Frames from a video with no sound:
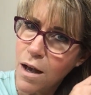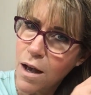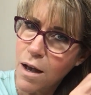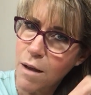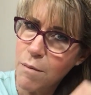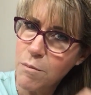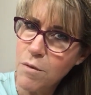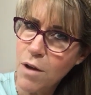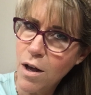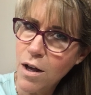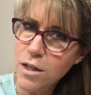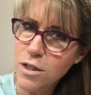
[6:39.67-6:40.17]

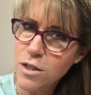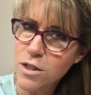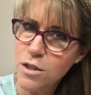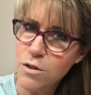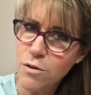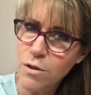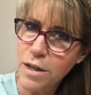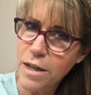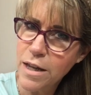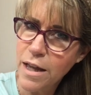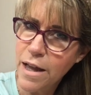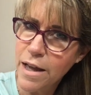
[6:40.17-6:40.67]
I'm not
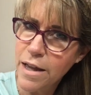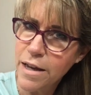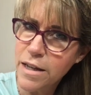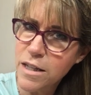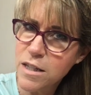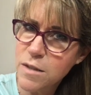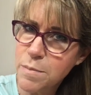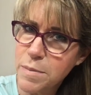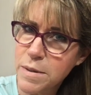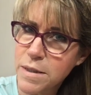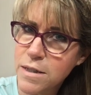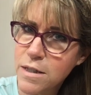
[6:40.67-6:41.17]
doing any
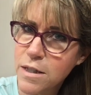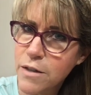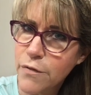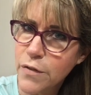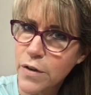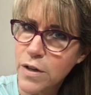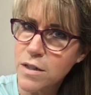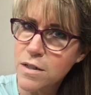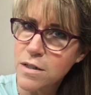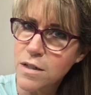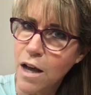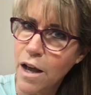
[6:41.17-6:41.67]

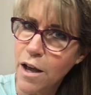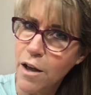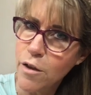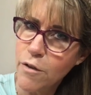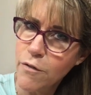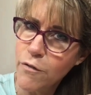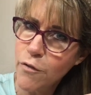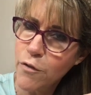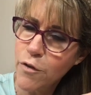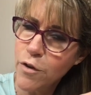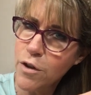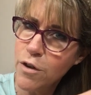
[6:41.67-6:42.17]
specific
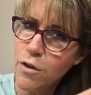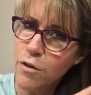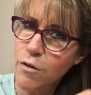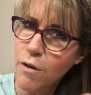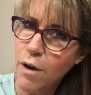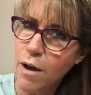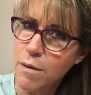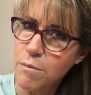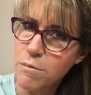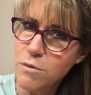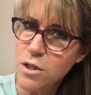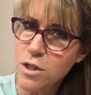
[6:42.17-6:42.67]
style for you,
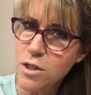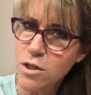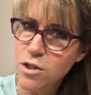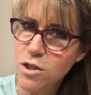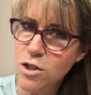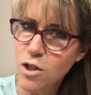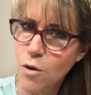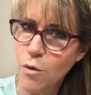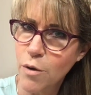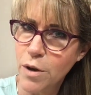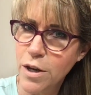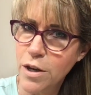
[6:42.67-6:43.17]
I'm just
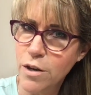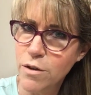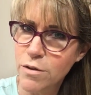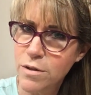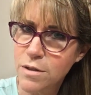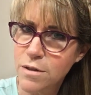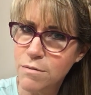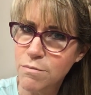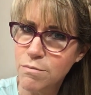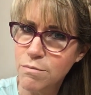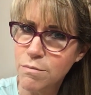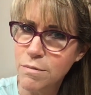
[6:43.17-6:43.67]
showing you
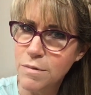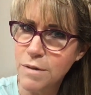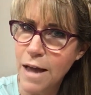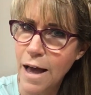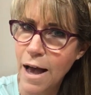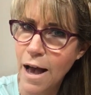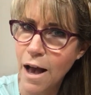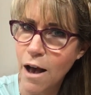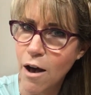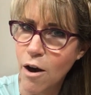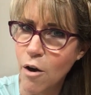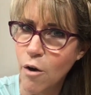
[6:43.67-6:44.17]

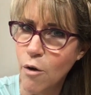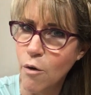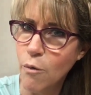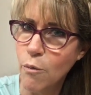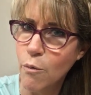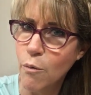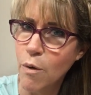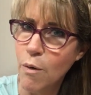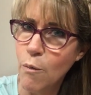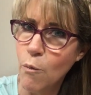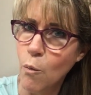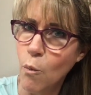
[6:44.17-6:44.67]

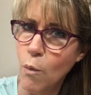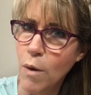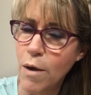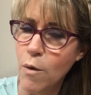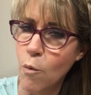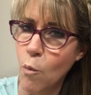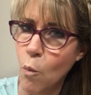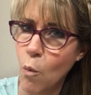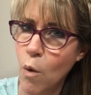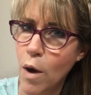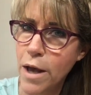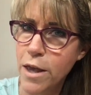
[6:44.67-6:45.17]
how
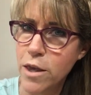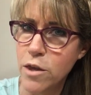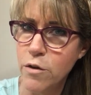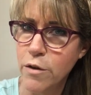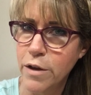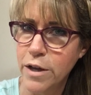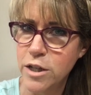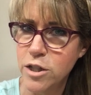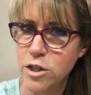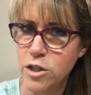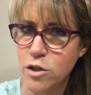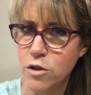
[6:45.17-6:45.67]
and what you
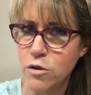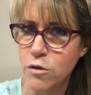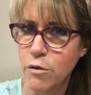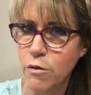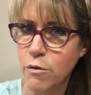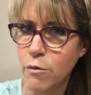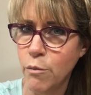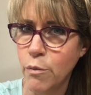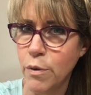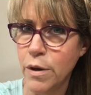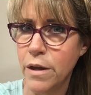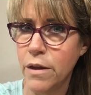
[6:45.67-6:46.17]
can
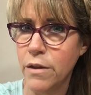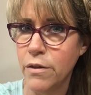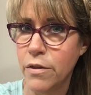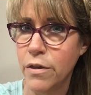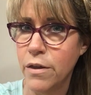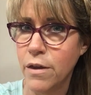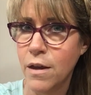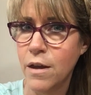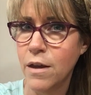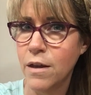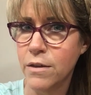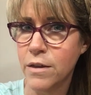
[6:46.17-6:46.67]
do with
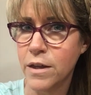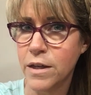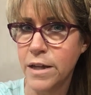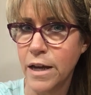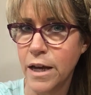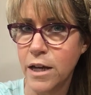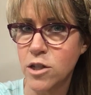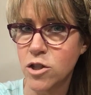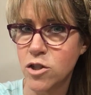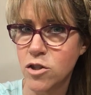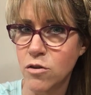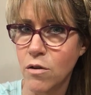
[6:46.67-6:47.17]
the
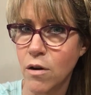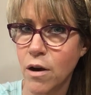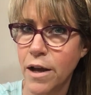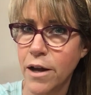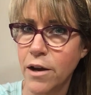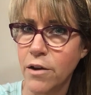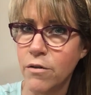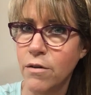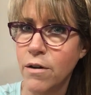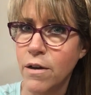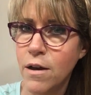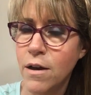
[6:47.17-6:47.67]
texture
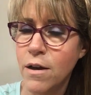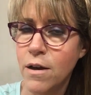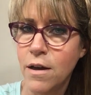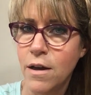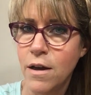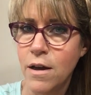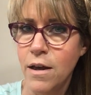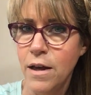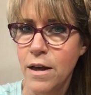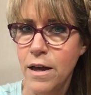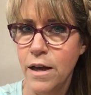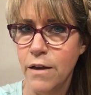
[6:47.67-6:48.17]
iron
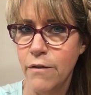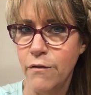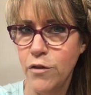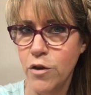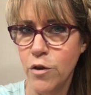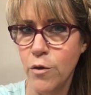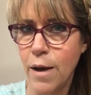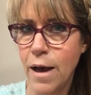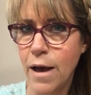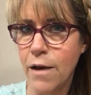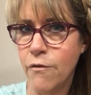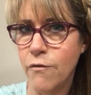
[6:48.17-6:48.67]
if
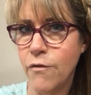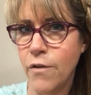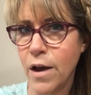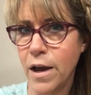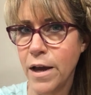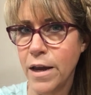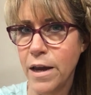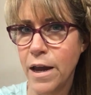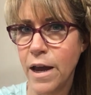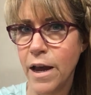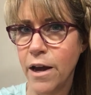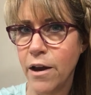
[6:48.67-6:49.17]
you have
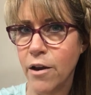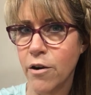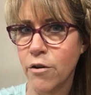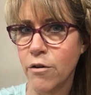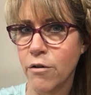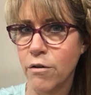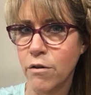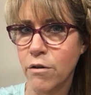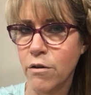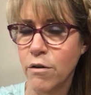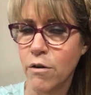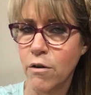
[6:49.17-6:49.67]
fine
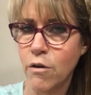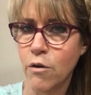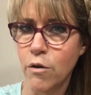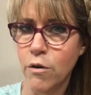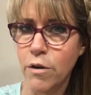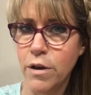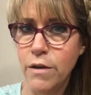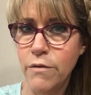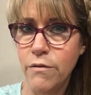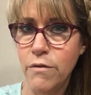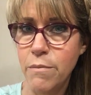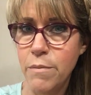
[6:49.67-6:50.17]
hair or
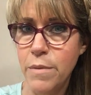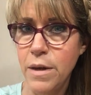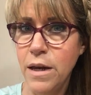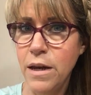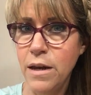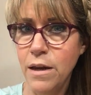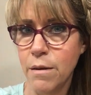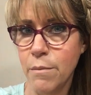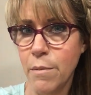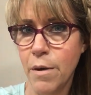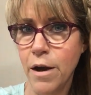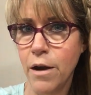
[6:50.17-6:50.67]
even
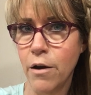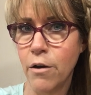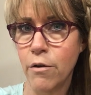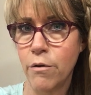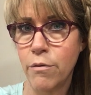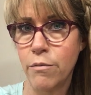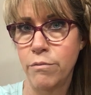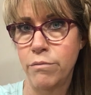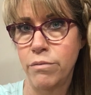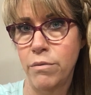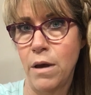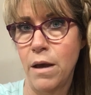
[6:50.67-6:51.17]
medium hair.